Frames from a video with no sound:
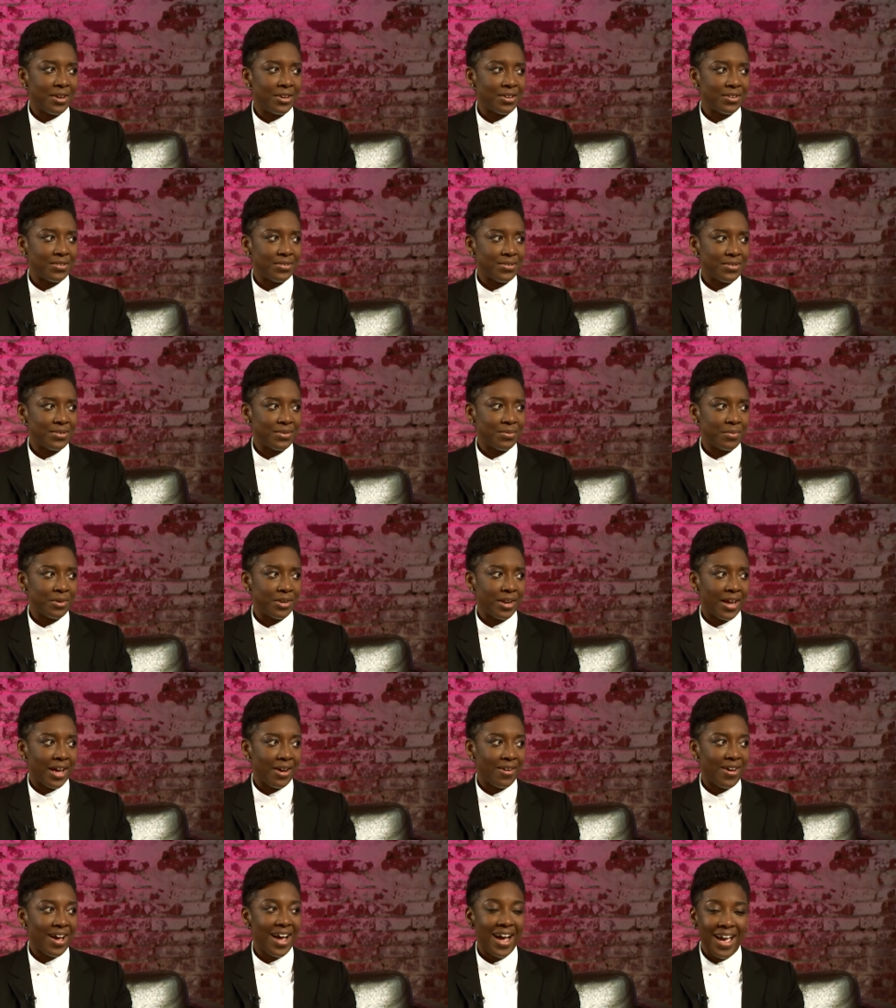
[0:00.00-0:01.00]
a consumer now.
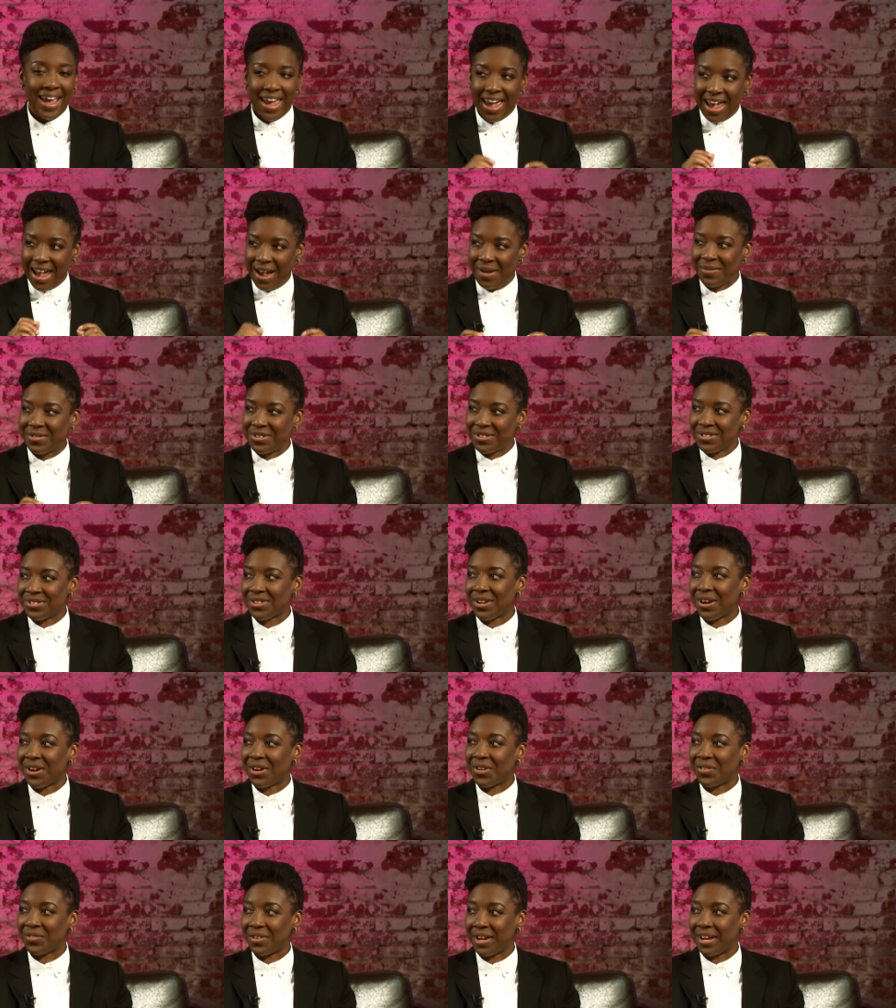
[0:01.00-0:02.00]
I have to start
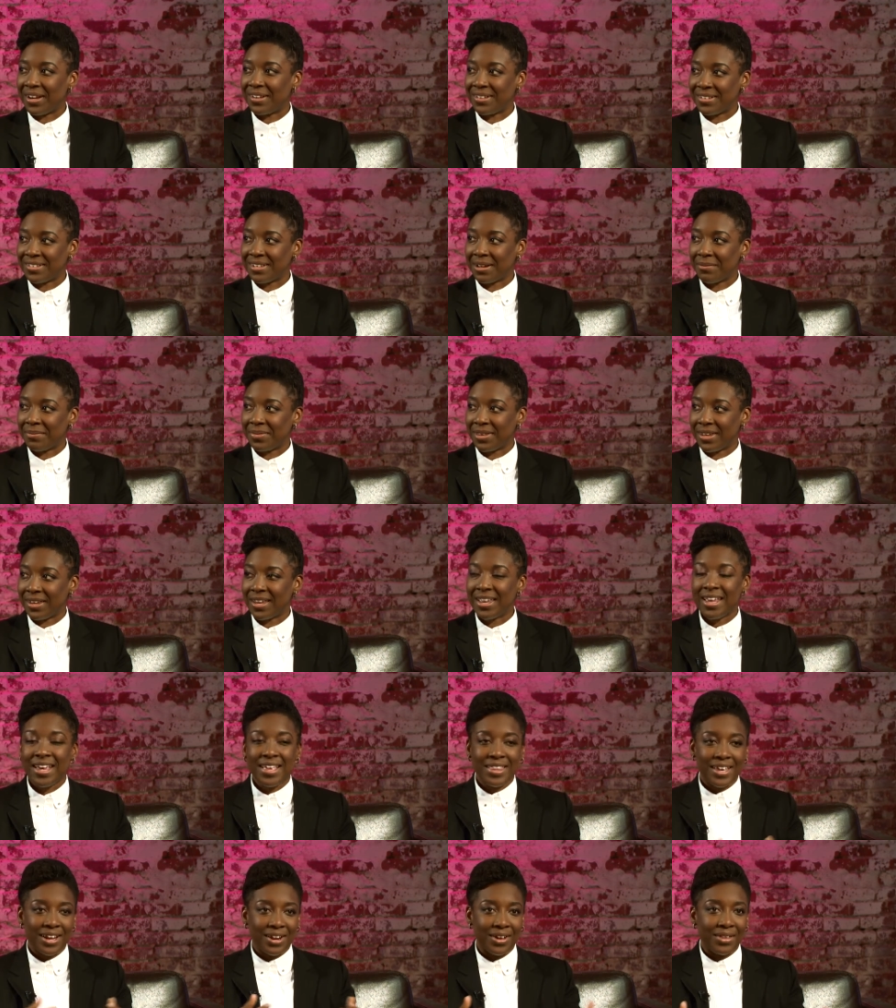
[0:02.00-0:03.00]
creating something
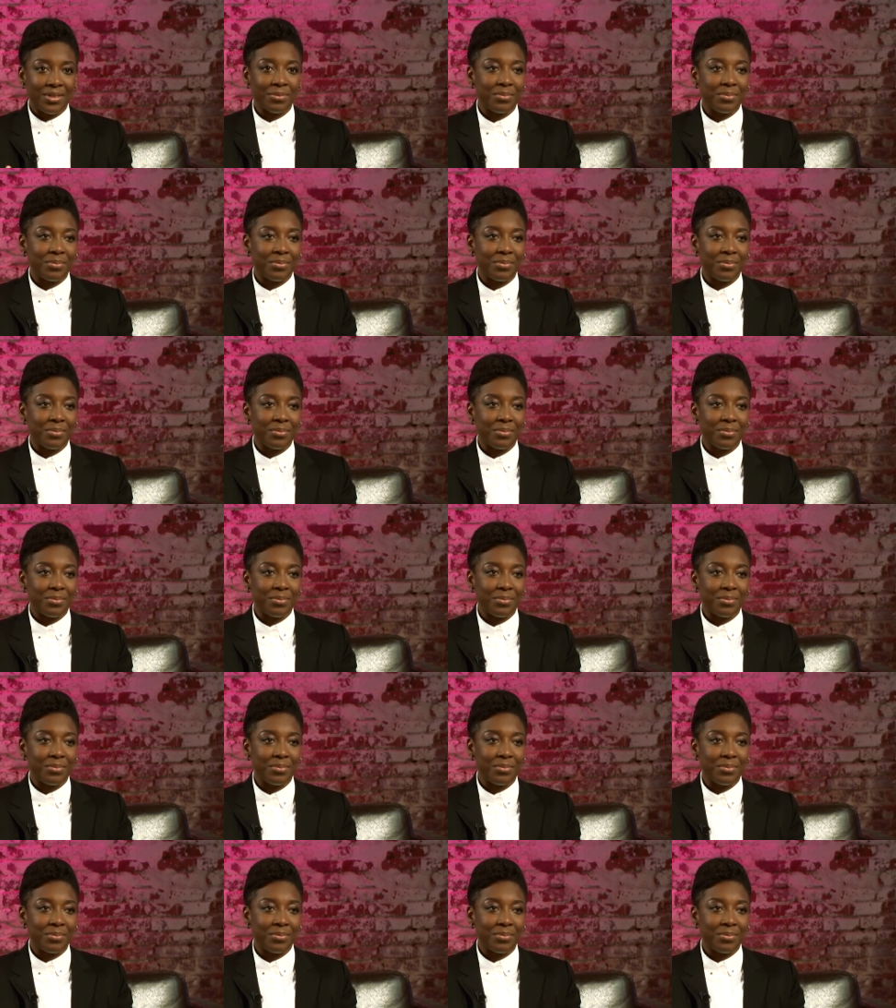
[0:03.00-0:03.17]
that other